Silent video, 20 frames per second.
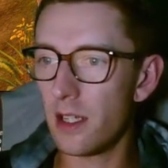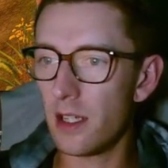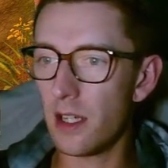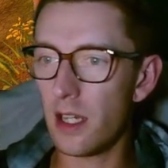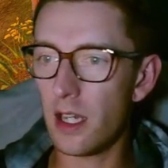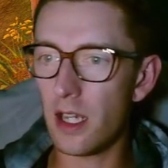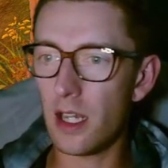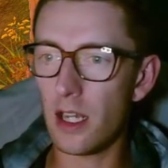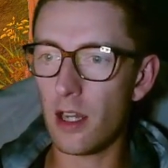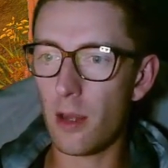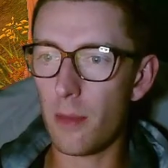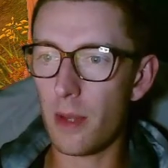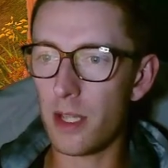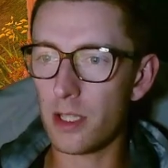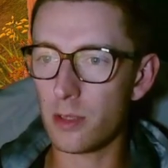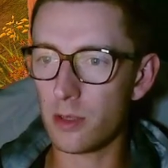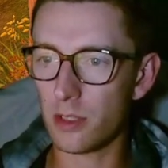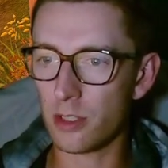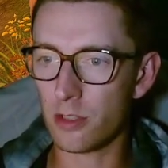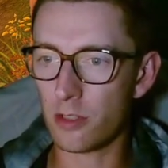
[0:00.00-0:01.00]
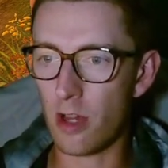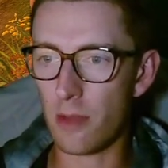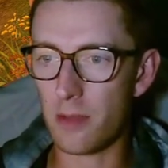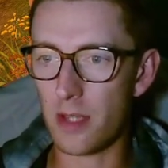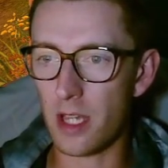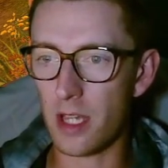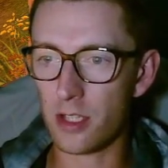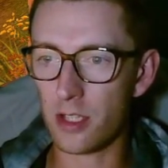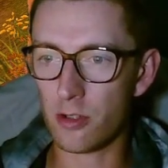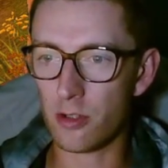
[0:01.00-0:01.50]
And I may as well just grab the
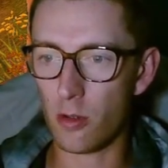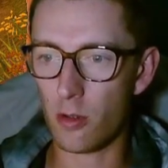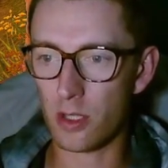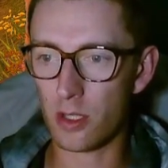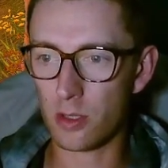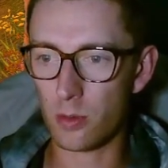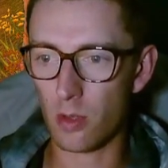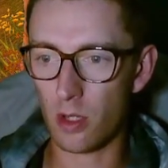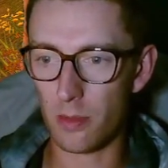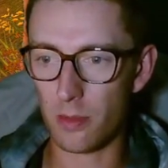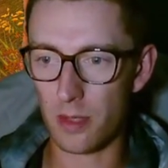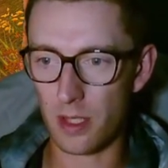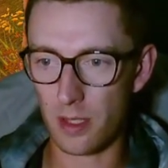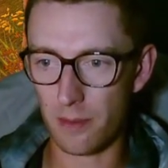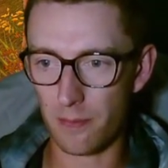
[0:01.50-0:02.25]
extra quest while I'm here.